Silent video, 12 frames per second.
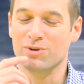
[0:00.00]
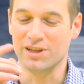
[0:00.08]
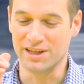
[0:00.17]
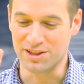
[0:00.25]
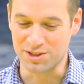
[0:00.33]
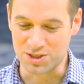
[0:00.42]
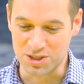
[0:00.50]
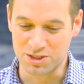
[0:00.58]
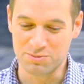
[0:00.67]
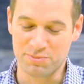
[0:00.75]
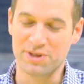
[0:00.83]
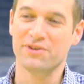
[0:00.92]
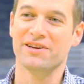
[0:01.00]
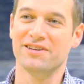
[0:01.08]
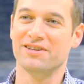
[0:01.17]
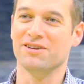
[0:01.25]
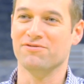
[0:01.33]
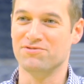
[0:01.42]
Well, in the
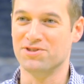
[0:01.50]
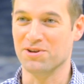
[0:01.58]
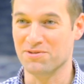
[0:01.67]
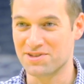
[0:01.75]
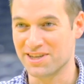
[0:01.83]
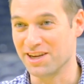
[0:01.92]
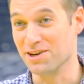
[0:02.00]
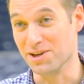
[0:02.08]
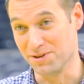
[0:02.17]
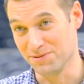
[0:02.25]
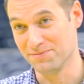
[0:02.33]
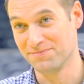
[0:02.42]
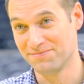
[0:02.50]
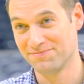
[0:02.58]
spirit of don't say no.